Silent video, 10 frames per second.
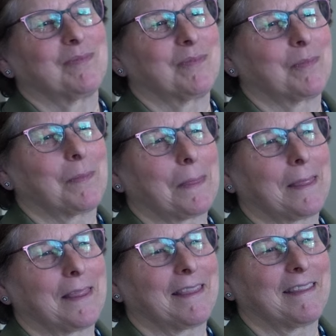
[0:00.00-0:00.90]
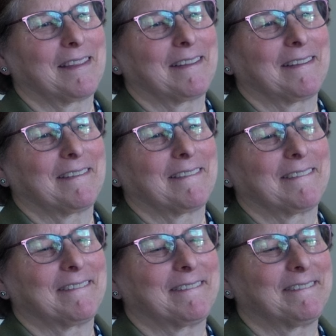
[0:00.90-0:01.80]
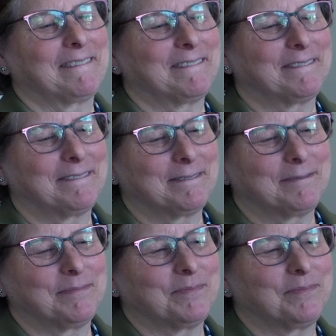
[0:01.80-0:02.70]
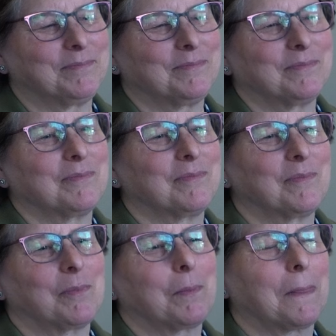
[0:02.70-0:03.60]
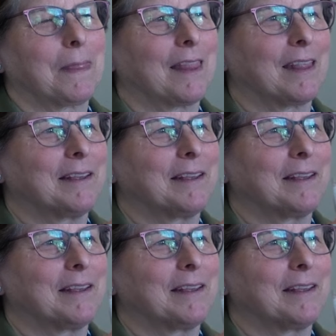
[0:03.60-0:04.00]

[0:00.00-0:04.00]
The person shown says nothing.